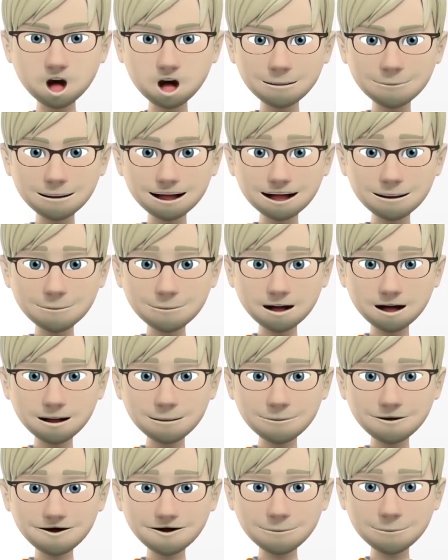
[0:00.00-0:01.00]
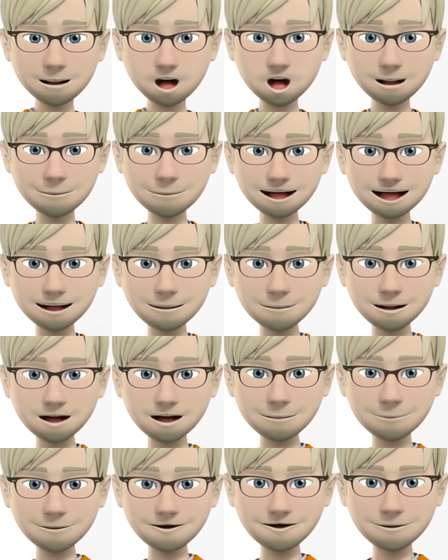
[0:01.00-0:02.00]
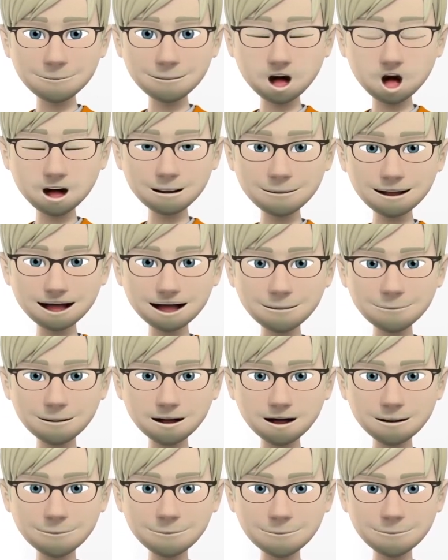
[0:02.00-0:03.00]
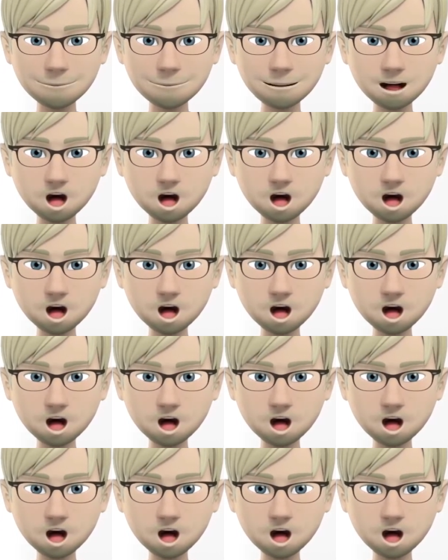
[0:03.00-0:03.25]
will be obtained through 4-stroke combustion engines,